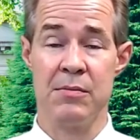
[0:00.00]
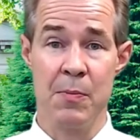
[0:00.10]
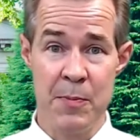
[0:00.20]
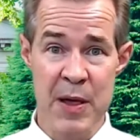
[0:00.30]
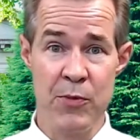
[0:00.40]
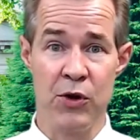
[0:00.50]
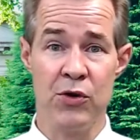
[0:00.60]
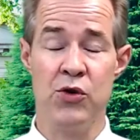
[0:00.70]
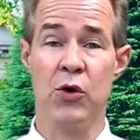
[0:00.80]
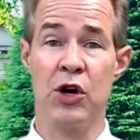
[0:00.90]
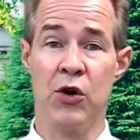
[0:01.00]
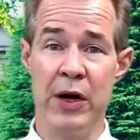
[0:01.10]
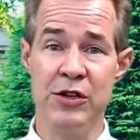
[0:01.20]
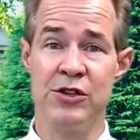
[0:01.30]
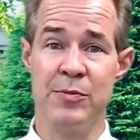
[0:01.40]
people who are
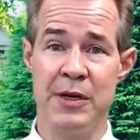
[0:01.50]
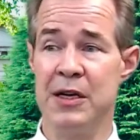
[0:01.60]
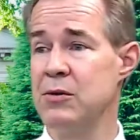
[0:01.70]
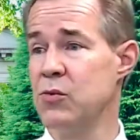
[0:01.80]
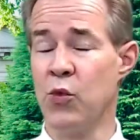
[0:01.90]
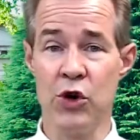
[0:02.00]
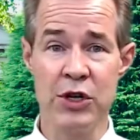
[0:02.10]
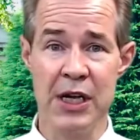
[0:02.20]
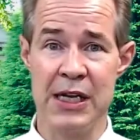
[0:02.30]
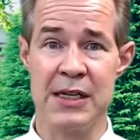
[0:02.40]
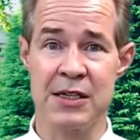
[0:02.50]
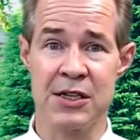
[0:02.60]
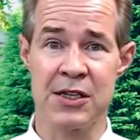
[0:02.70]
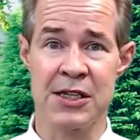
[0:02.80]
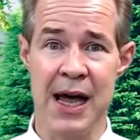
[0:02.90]
going to be working in
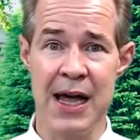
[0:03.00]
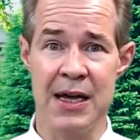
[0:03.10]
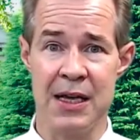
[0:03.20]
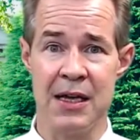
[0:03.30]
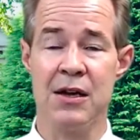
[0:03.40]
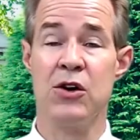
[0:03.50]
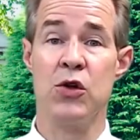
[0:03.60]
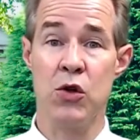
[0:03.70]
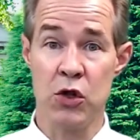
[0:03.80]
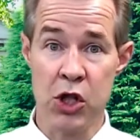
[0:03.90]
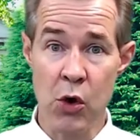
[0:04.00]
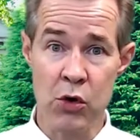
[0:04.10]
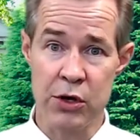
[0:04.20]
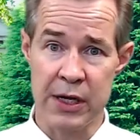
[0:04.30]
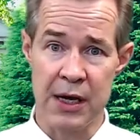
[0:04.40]
society
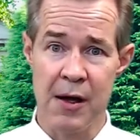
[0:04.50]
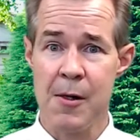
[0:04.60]
locally,